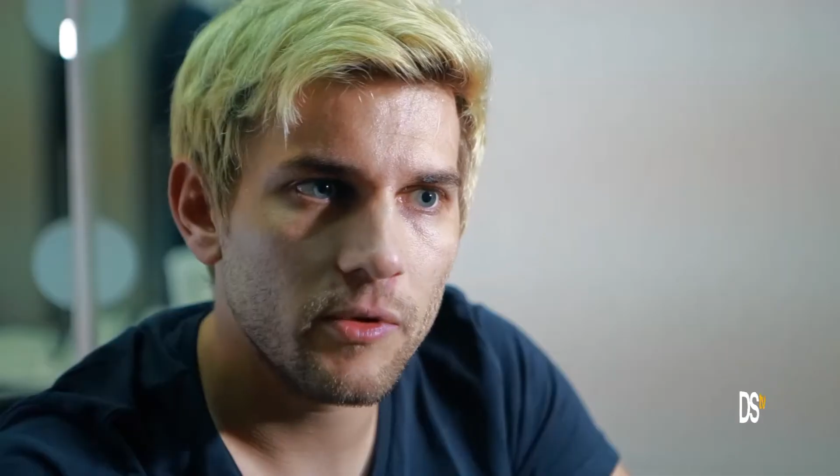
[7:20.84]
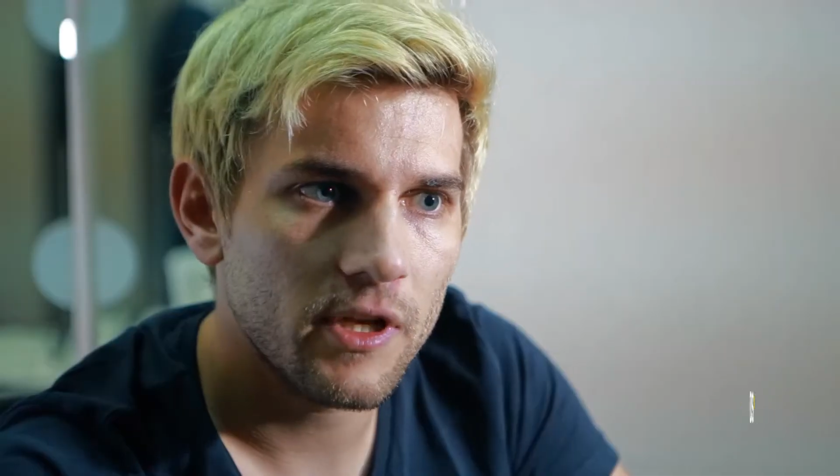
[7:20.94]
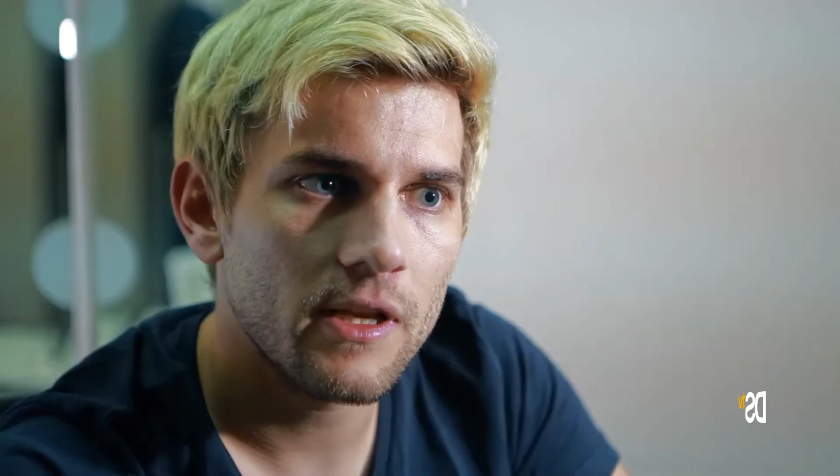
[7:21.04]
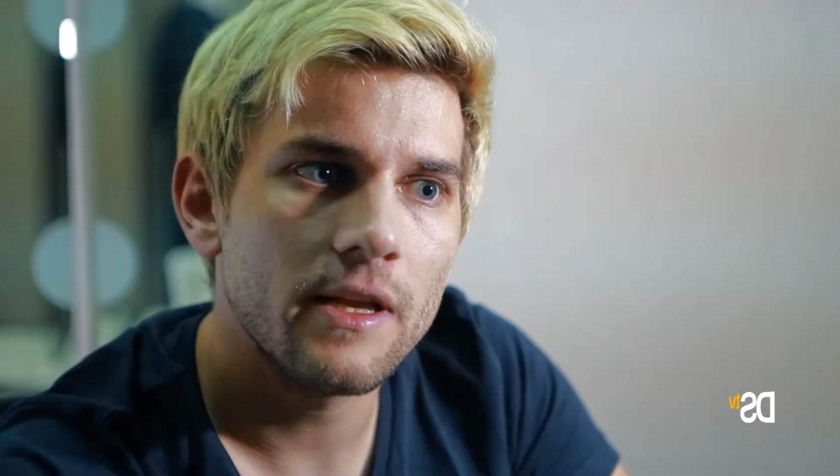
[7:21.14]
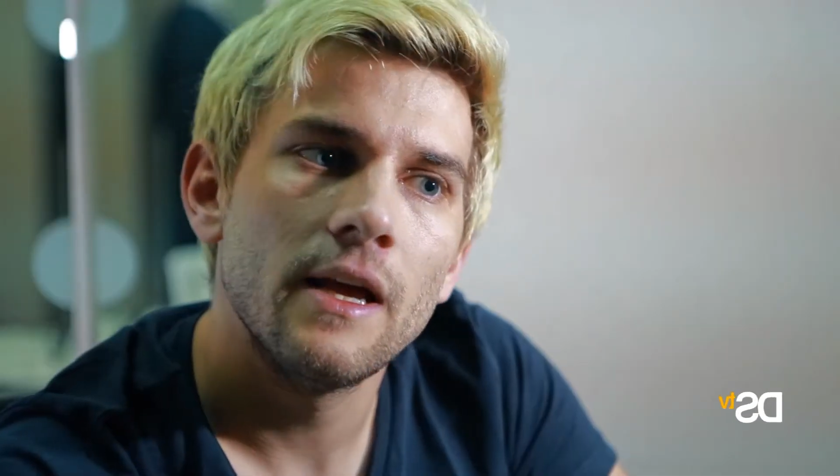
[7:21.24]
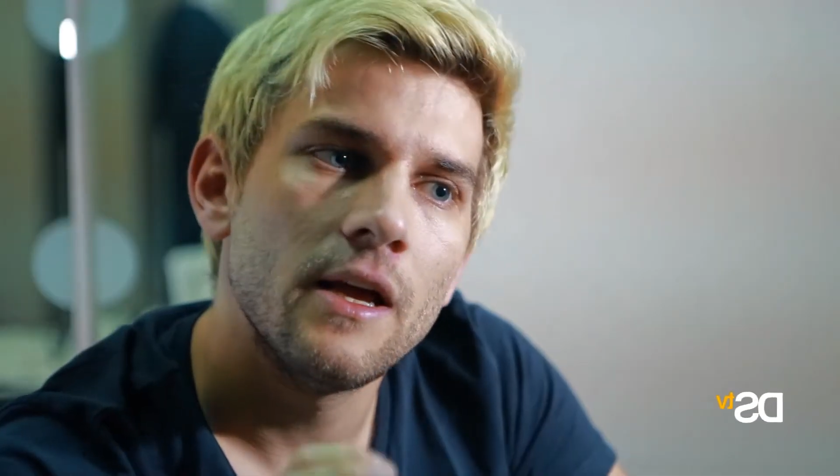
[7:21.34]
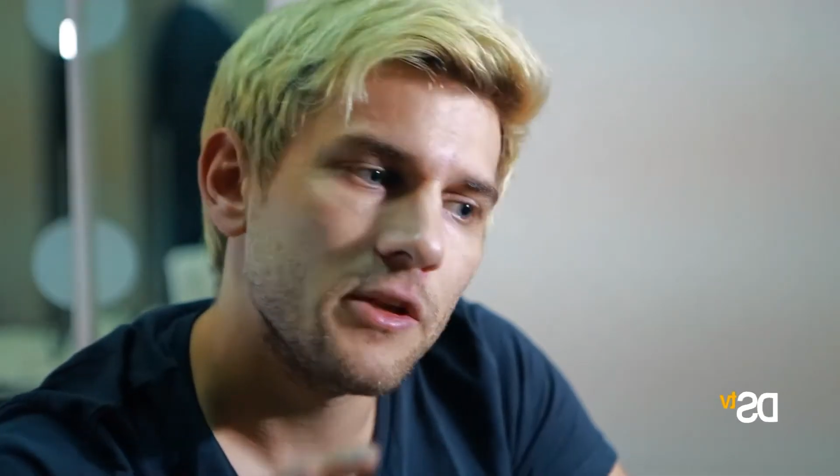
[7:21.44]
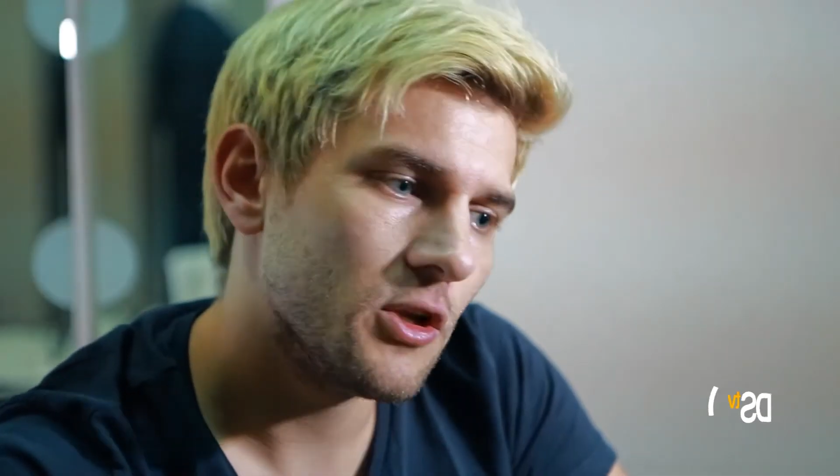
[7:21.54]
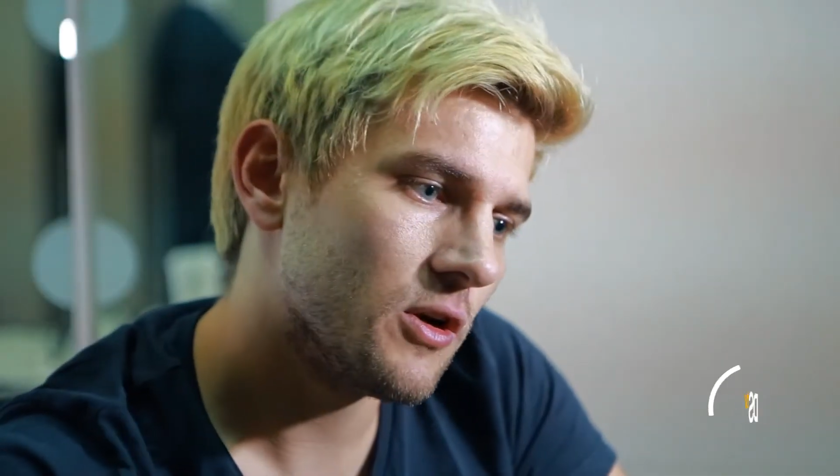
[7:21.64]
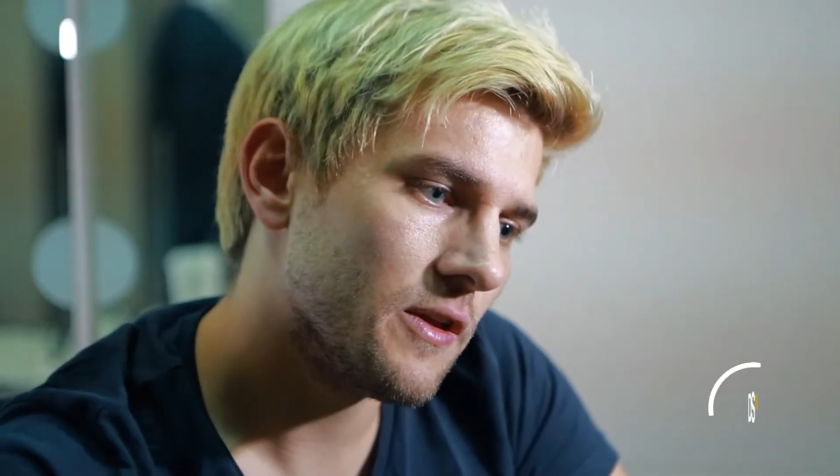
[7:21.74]
immediately.
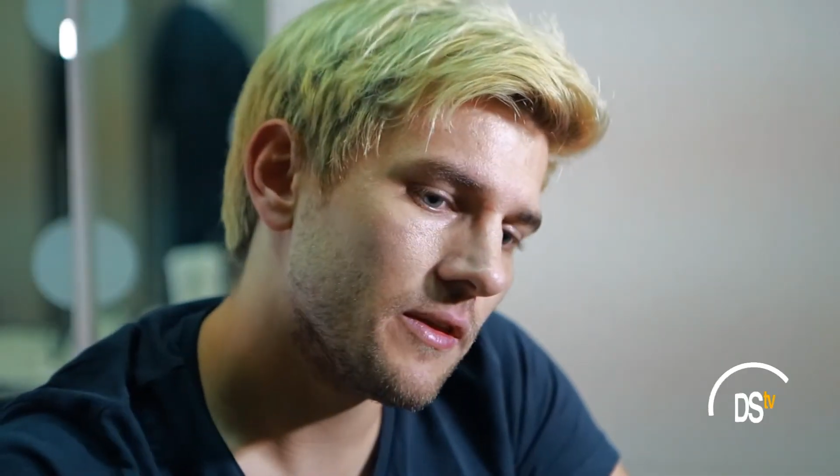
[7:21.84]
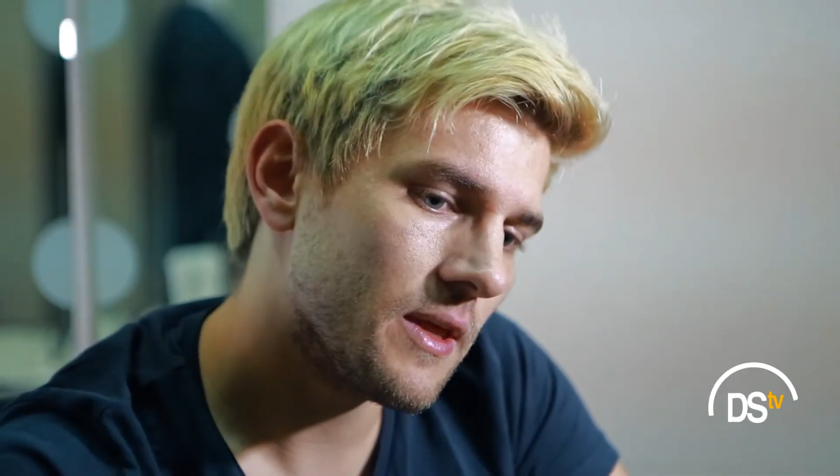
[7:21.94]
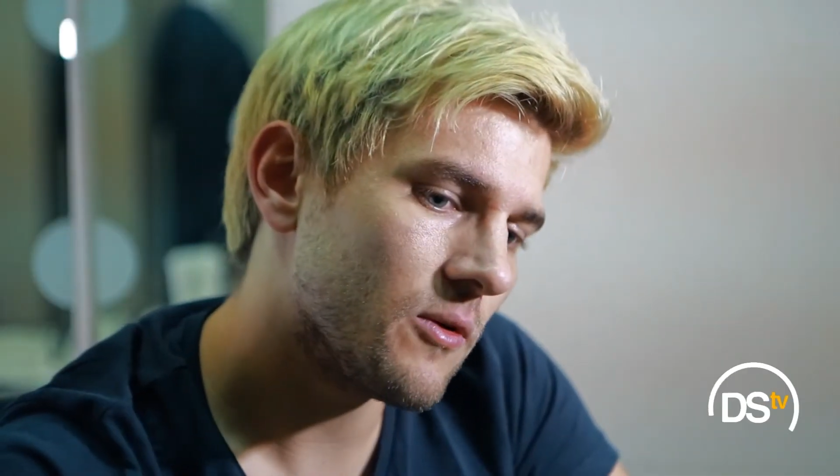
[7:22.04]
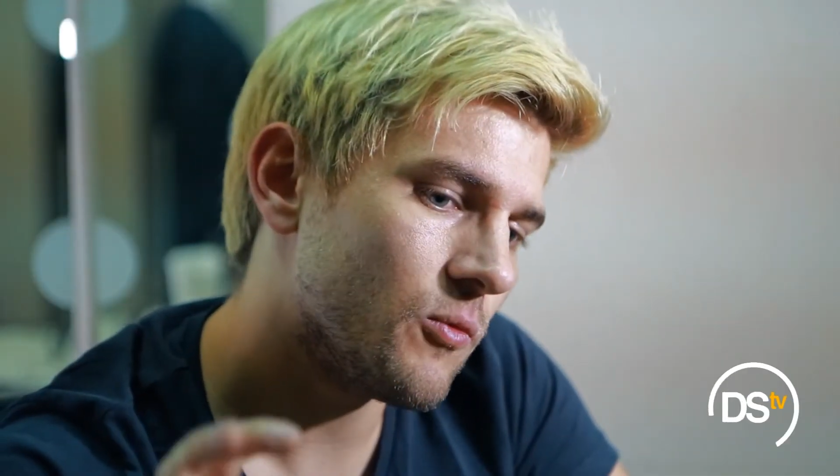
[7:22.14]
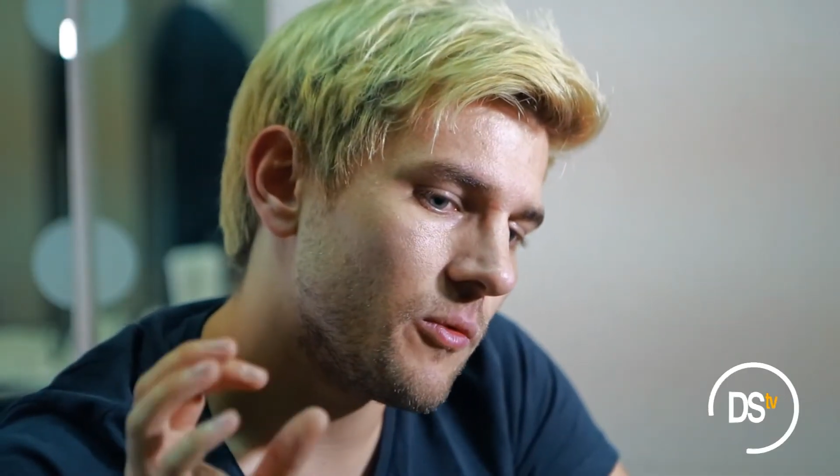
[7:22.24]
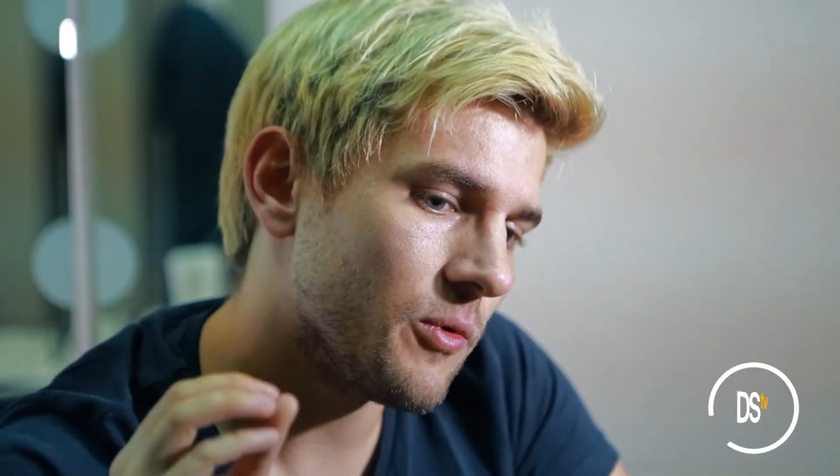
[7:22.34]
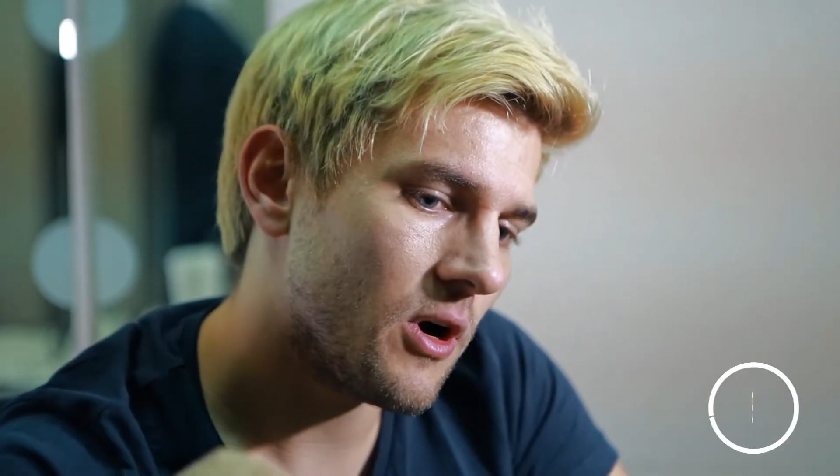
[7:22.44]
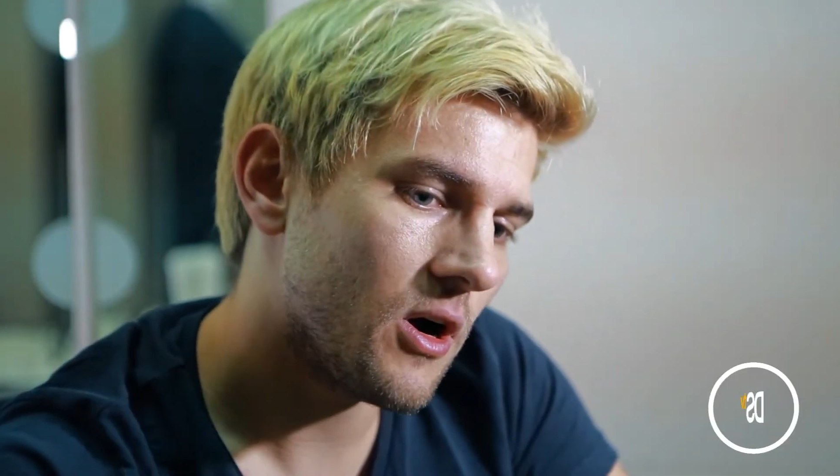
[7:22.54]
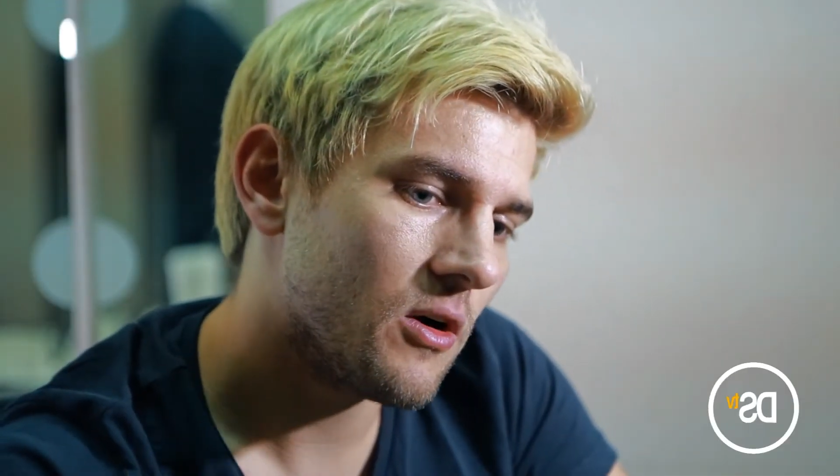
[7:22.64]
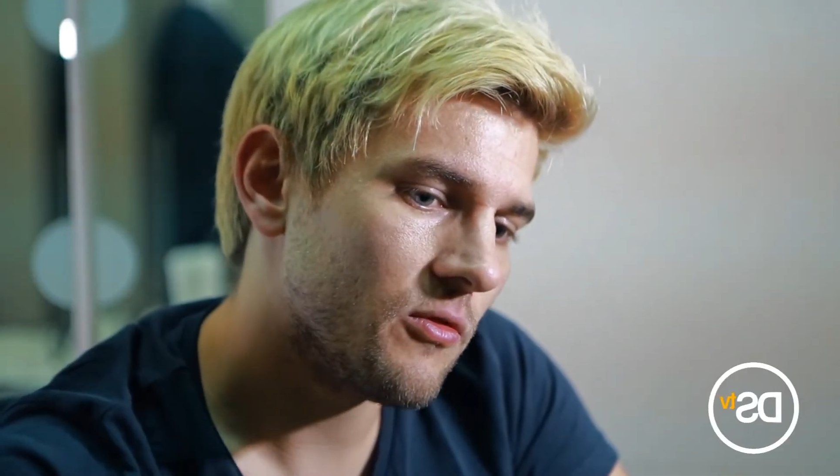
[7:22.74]
The only thing where we
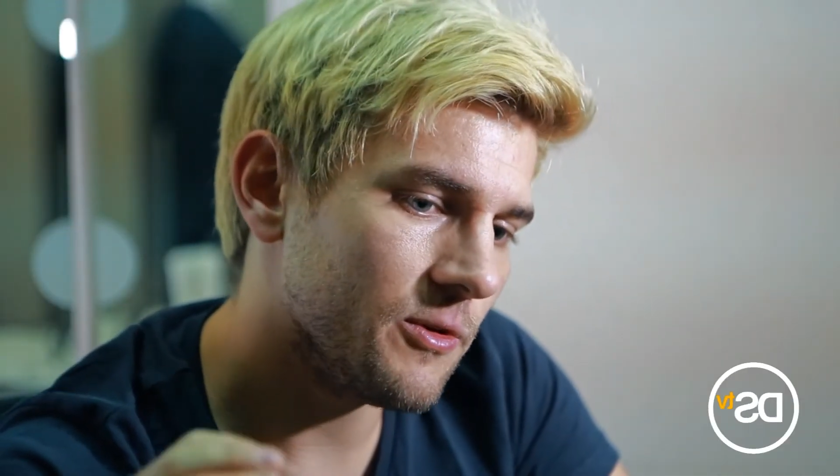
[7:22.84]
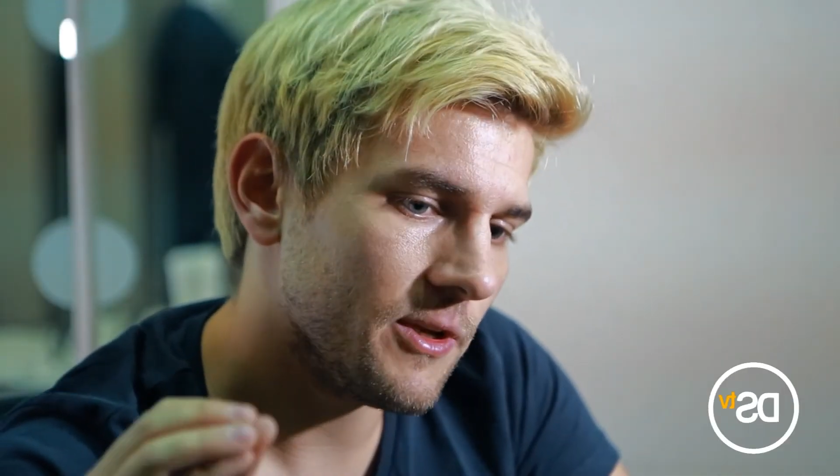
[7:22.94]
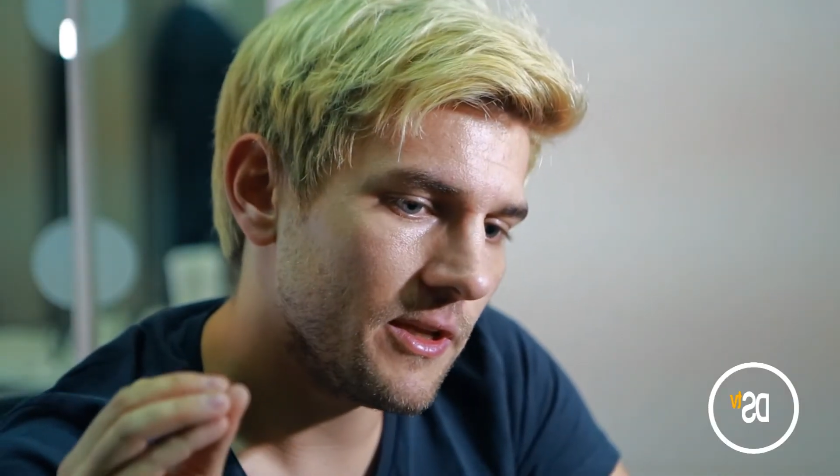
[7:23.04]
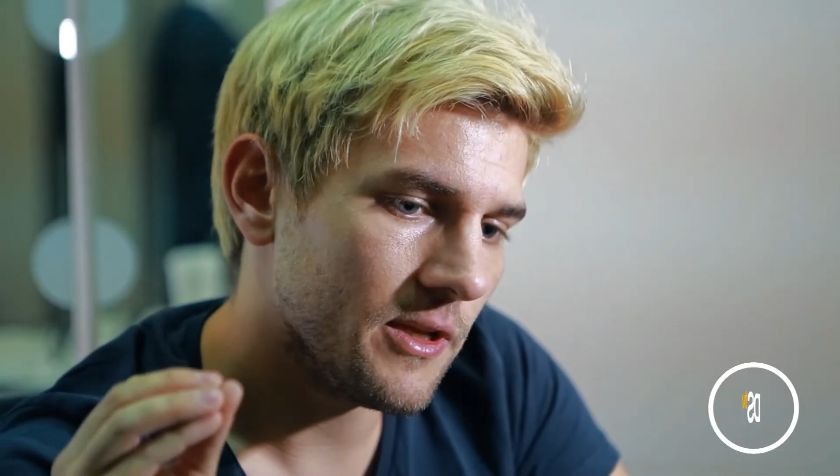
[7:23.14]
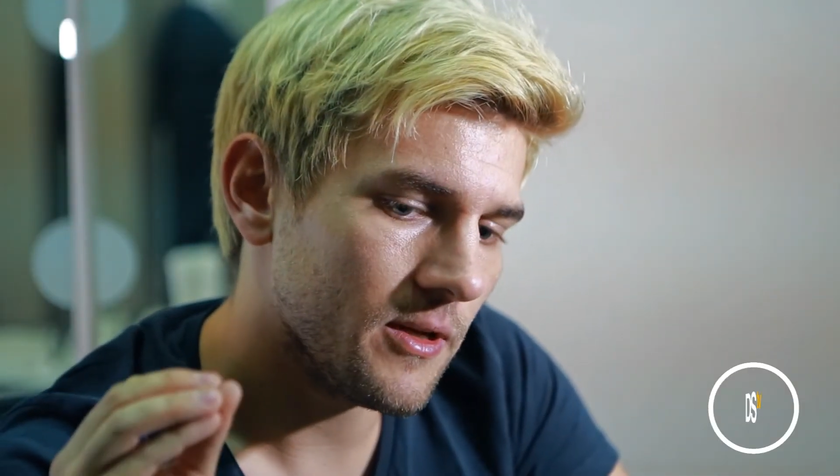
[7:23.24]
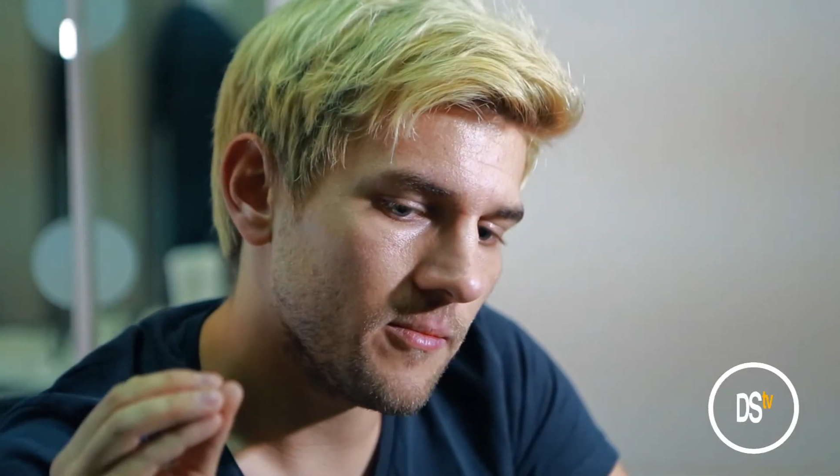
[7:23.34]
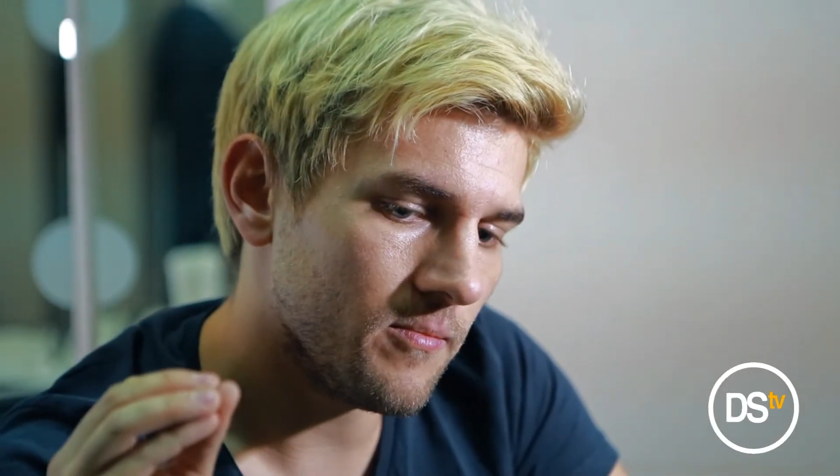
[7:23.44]
are really